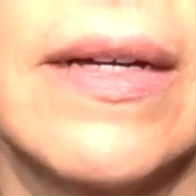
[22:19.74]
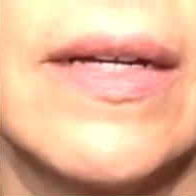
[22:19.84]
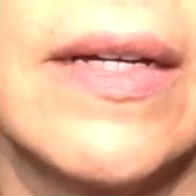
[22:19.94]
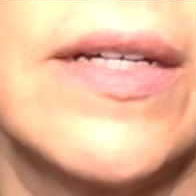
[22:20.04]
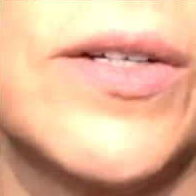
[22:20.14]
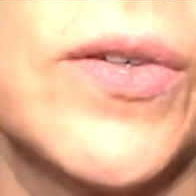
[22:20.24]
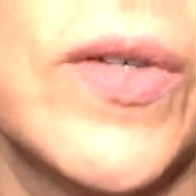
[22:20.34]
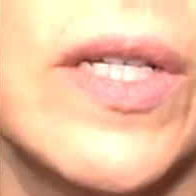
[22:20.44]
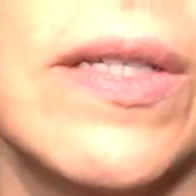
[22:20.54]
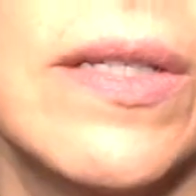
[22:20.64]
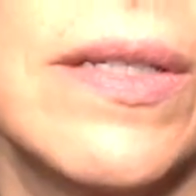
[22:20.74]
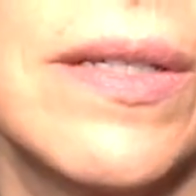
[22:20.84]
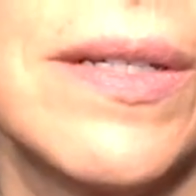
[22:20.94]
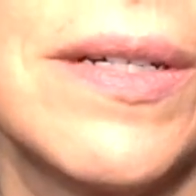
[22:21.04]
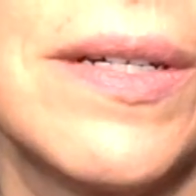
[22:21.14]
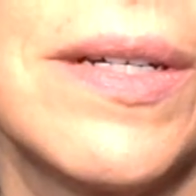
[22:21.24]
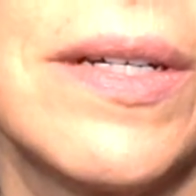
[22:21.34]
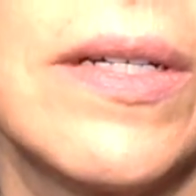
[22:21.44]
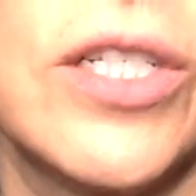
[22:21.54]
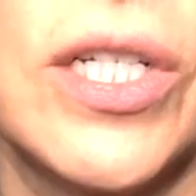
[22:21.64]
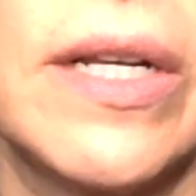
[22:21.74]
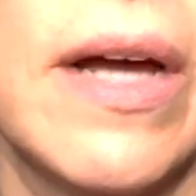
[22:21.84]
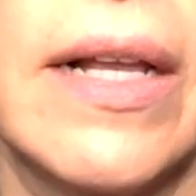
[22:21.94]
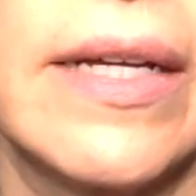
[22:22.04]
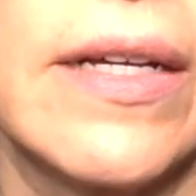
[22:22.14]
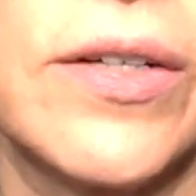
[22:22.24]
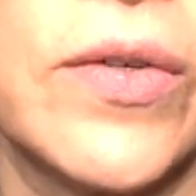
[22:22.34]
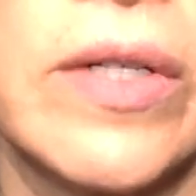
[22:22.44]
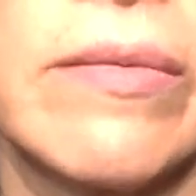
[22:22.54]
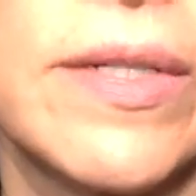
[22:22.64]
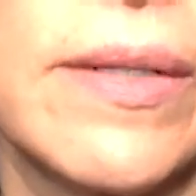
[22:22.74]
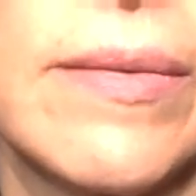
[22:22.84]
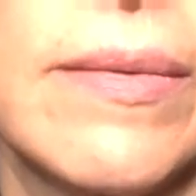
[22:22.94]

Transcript: Ignorance? She did not like ignorance.